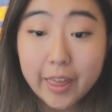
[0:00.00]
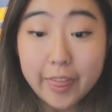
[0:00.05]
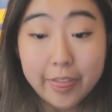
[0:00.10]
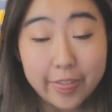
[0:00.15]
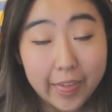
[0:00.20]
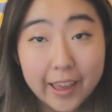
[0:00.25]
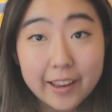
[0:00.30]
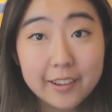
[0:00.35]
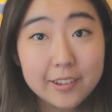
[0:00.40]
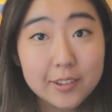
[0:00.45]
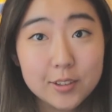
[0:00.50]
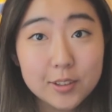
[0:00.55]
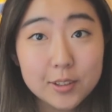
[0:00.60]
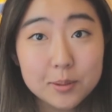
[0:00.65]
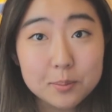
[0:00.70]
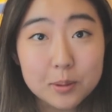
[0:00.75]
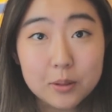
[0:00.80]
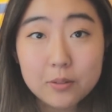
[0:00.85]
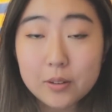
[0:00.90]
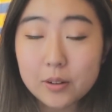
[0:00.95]
That
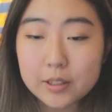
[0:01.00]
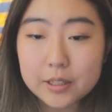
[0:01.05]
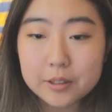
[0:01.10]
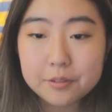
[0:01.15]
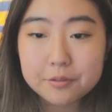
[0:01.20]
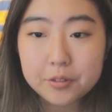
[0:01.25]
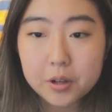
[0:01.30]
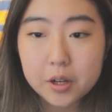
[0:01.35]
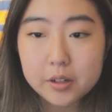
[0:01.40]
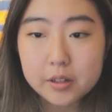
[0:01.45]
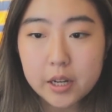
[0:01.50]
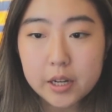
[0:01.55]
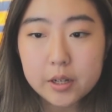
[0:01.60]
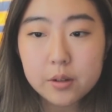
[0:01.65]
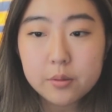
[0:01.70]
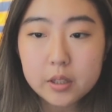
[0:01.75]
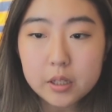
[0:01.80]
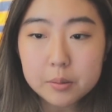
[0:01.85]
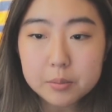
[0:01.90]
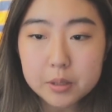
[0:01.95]
could be very fun. I
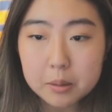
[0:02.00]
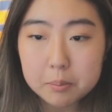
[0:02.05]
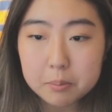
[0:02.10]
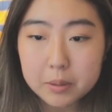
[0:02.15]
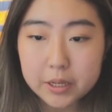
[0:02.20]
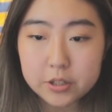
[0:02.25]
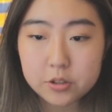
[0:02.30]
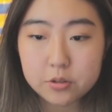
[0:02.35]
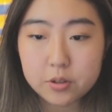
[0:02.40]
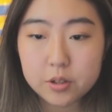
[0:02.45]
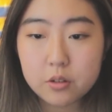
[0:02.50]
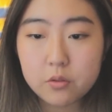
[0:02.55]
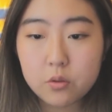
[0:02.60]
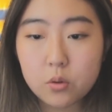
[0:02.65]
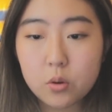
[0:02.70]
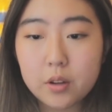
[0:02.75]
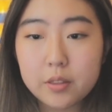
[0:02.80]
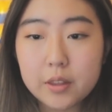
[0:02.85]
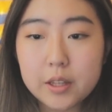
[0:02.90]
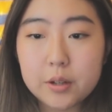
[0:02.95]
don't think I'm gonna major in a
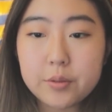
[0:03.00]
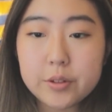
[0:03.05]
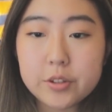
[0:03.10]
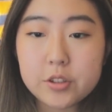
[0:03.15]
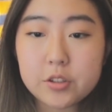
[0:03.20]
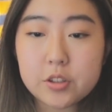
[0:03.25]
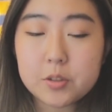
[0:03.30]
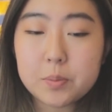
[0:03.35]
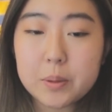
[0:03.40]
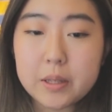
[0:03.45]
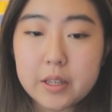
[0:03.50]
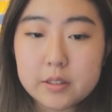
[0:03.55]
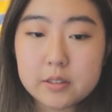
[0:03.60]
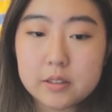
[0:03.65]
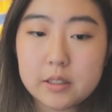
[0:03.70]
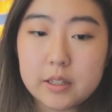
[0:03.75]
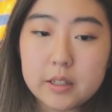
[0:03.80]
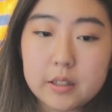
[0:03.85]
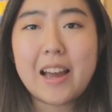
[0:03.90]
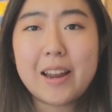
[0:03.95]
foreign language just
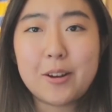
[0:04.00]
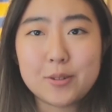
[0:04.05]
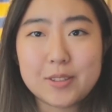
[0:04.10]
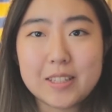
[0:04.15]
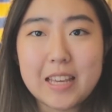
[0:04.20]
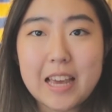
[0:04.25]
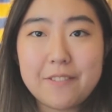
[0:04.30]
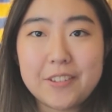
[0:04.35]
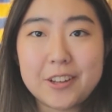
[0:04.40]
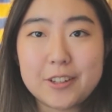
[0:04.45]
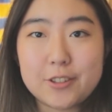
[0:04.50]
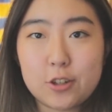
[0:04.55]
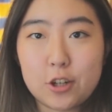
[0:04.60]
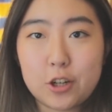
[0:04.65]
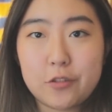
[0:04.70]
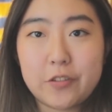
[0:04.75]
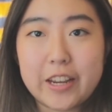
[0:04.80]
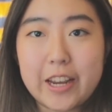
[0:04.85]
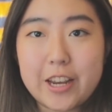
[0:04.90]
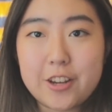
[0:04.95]
because like I don't see having a
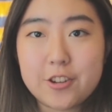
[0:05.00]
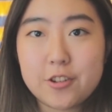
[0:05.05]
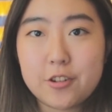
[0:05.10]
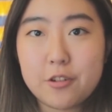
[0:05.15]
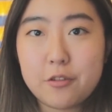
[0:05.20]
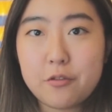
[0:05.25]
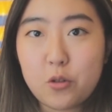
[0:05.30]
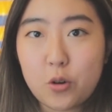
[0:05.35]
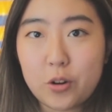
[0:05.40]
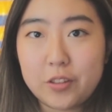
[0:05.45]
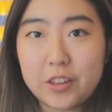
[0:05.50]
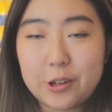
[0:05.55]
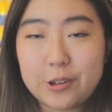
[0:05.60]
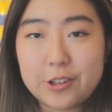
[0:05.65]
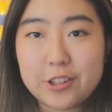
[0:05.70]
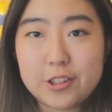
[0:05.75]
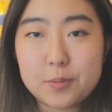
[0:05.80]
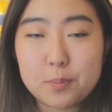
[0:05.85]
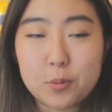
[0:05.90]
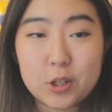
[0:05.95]
certification in a foreign
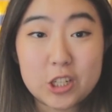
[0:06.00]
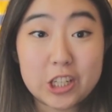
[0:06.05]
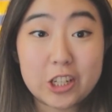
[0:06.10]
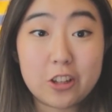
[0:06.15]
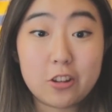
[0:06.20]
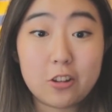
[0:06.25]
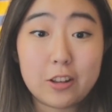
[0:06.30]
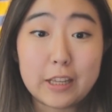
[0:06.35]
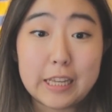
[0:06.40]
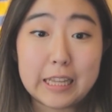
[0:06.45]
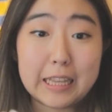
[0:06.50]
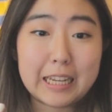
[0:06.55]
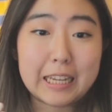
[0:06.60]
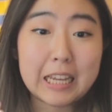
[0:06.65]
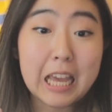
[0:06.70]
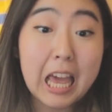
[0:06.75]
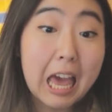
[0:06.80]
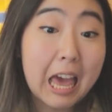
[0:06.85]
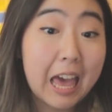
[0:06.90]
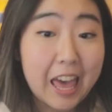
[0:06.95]
language as particularly like